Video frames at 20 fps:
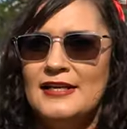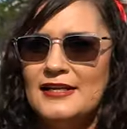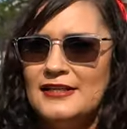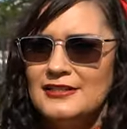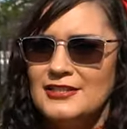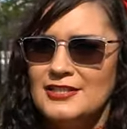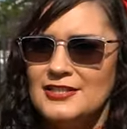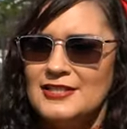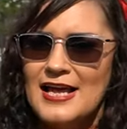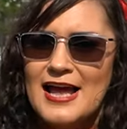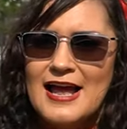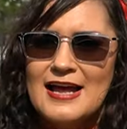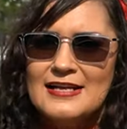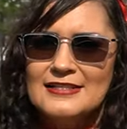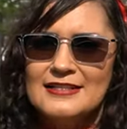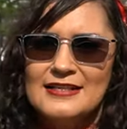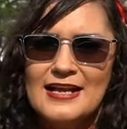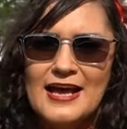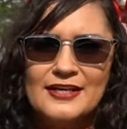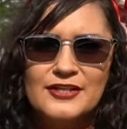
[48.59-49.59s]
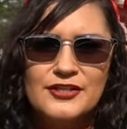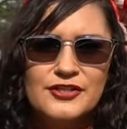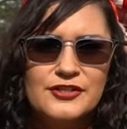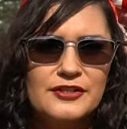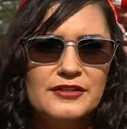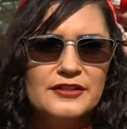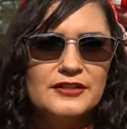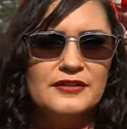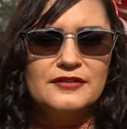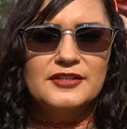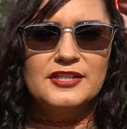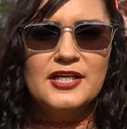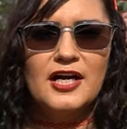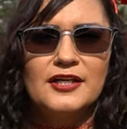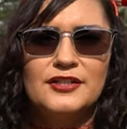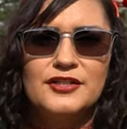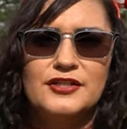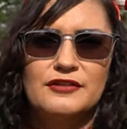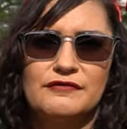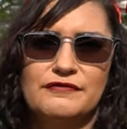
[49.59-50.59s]
it just adds an extra little
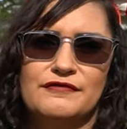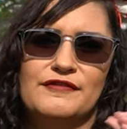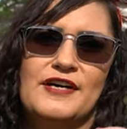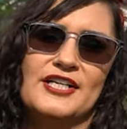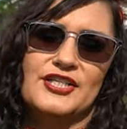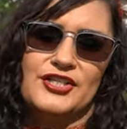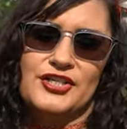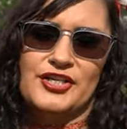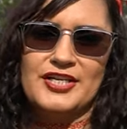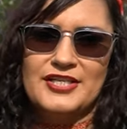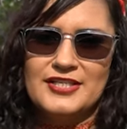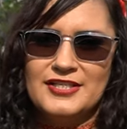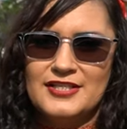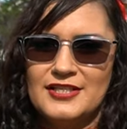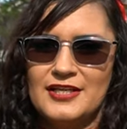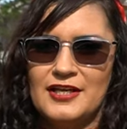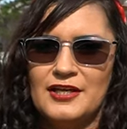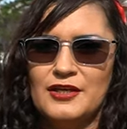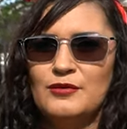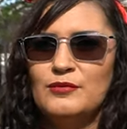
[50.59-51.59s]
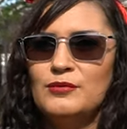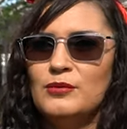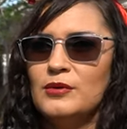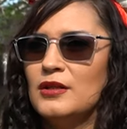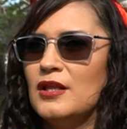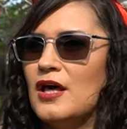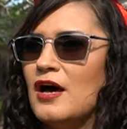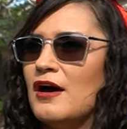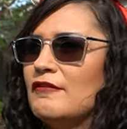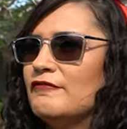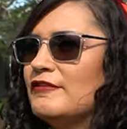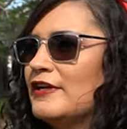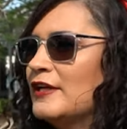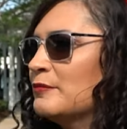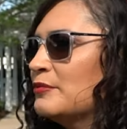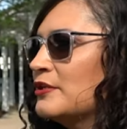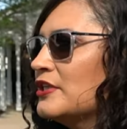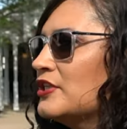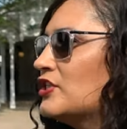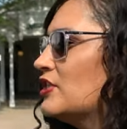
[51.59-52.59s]
touch of freshness that you love and
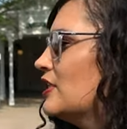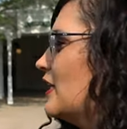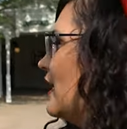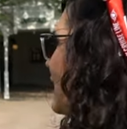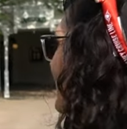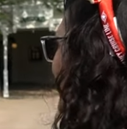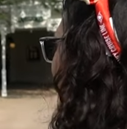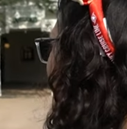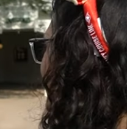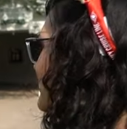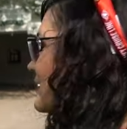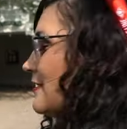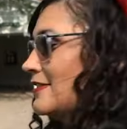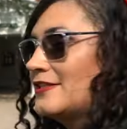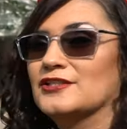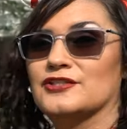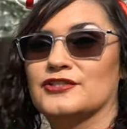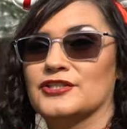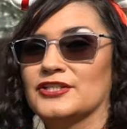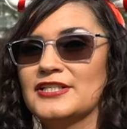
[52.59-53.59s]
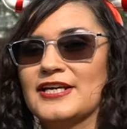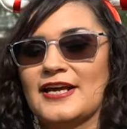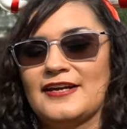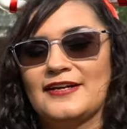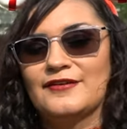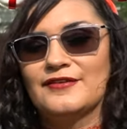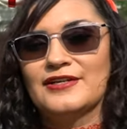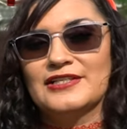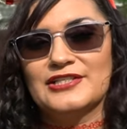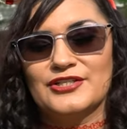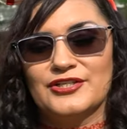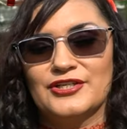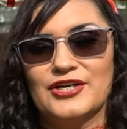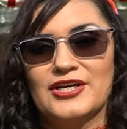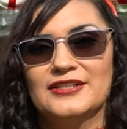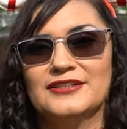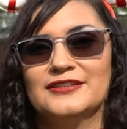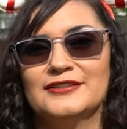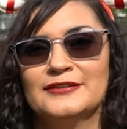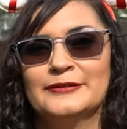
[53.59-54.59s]
appreciate at a signature dining
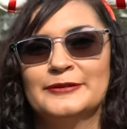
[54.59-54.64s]
restaurant.